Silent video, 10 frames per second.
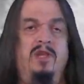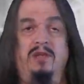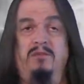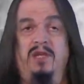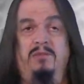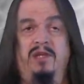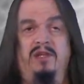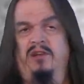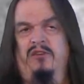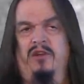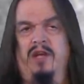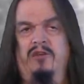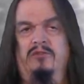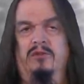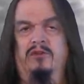It may be that as a
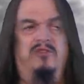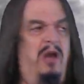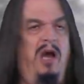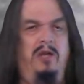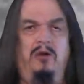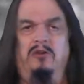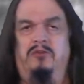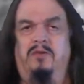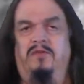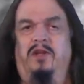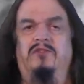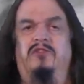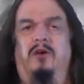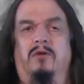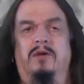naturalist, I ought to have done
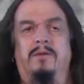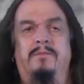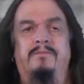so.